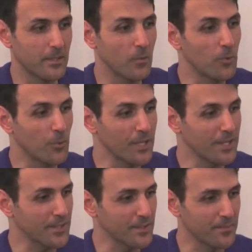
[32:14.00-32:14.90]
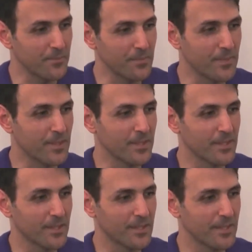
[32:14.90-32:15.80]
We will
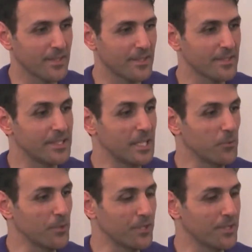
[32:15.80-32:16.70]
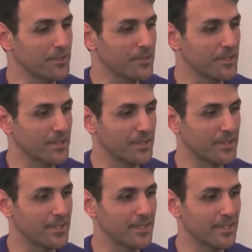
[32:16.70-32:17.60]
deal with it
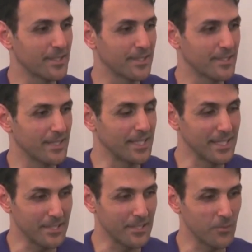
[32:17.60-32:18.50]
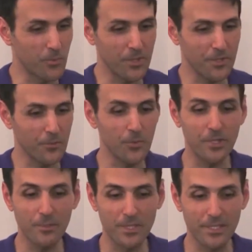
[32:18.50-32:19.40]
a little
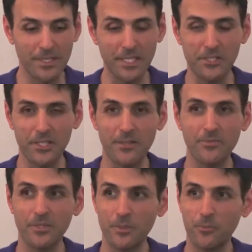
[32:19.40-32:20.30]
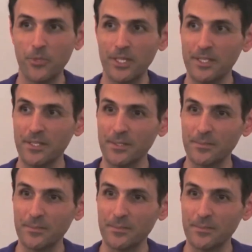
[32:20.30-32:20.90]
with the meditation after the break,